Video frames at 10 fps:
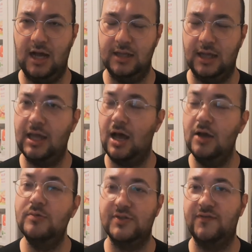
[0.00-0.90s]
like,
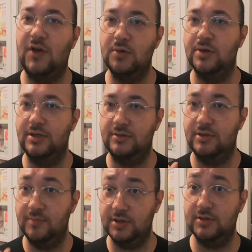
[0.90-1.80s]
I was following
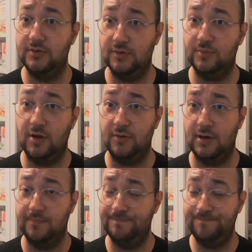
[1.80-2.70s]
the McDougal
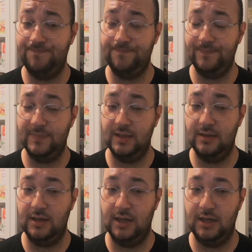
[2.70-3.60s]
program
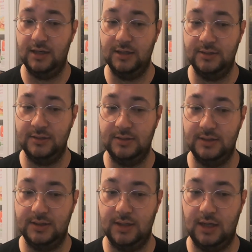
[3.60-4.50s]

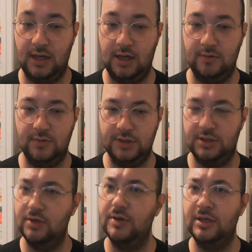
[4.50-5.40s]
and I was
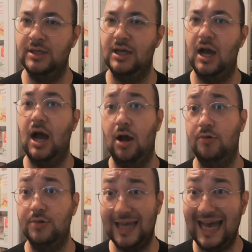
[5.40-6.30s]
doing
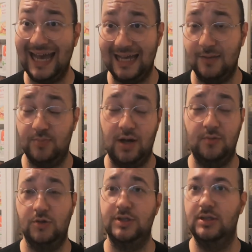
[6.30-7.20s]
okay, but I
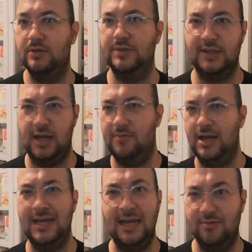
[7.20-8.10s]
wasn't losing
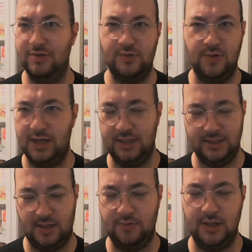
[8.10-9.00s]
anywhere near as quickly
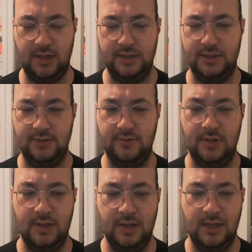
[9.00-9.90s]
as I would like to.
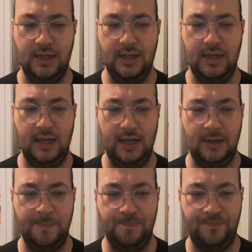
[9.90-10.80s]

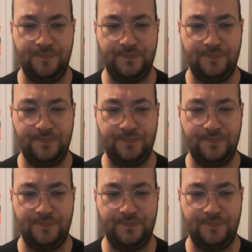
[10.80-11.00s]
And